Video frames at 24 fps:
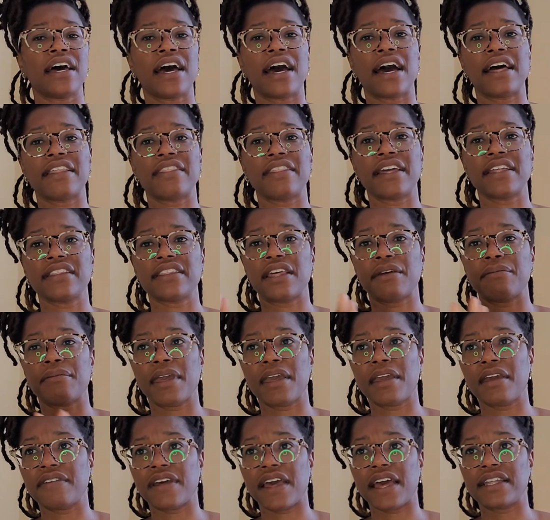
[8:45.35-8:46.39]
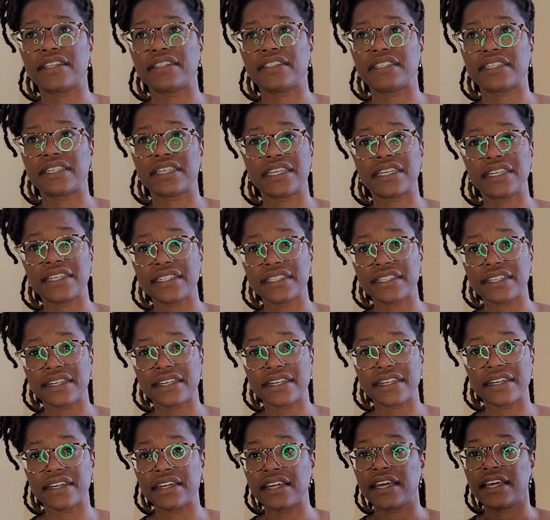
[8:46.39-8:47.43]
I think they may have had
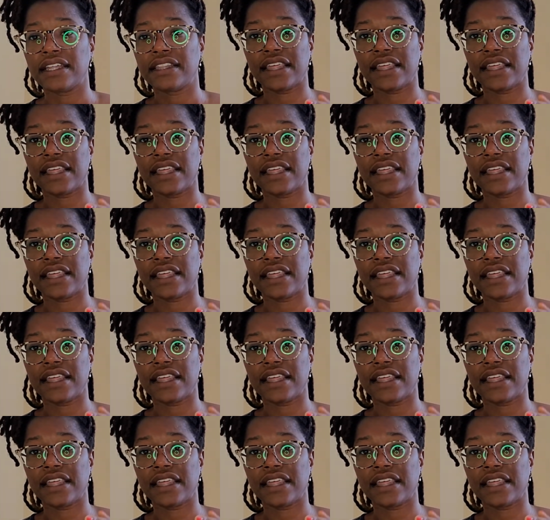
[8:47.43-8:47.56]
tequila.